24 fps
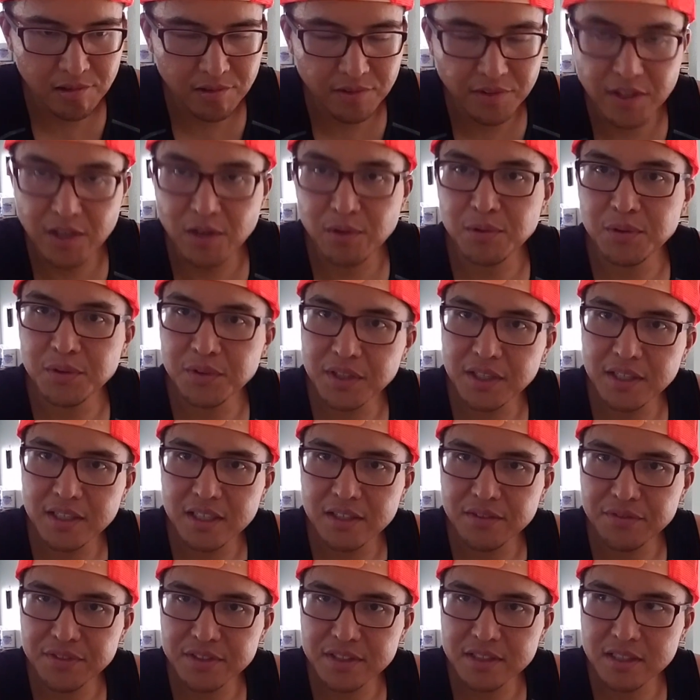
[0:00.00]
The only
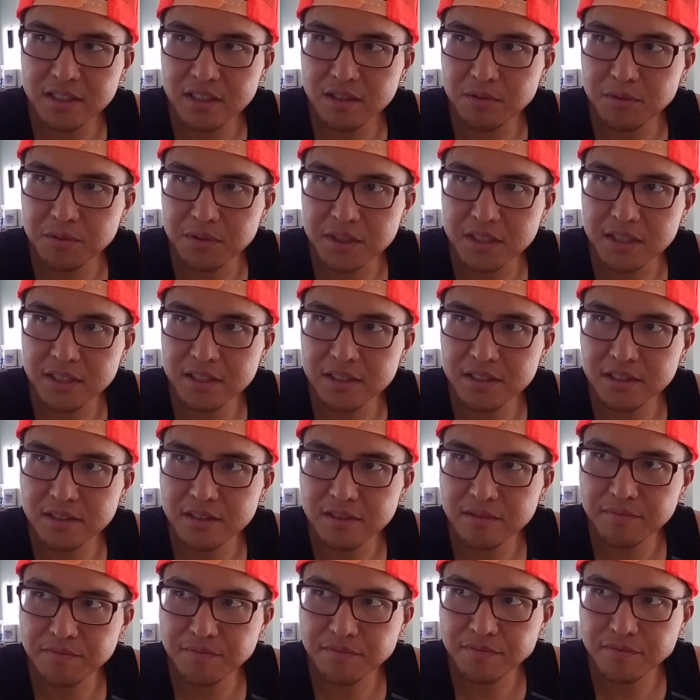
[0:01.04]
deficit was